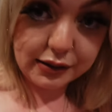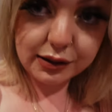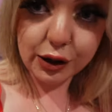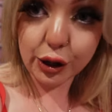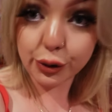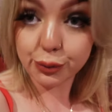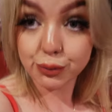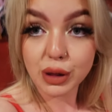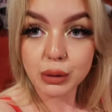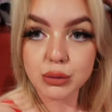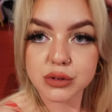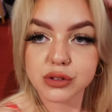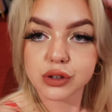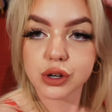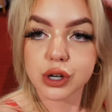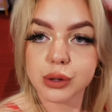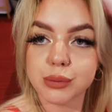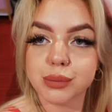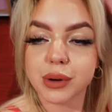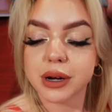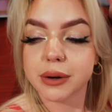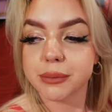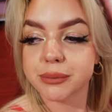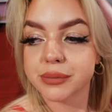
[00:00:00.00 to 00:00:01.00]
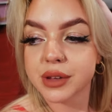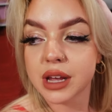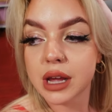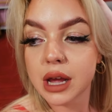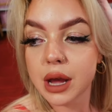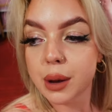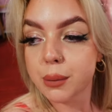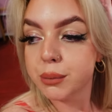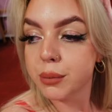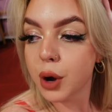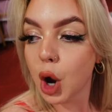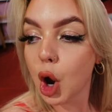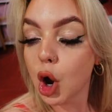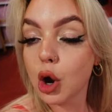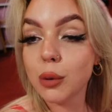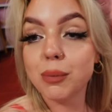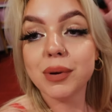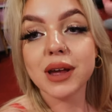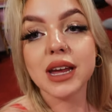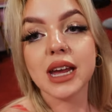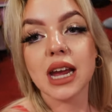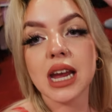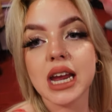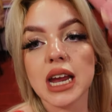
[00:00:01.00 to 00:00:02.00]
So that was good, but
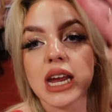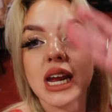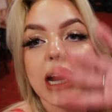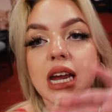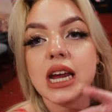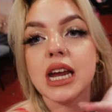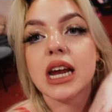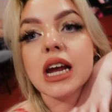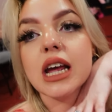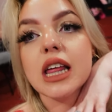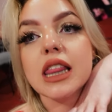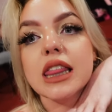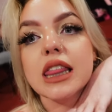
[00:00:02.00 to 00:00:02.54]
hoping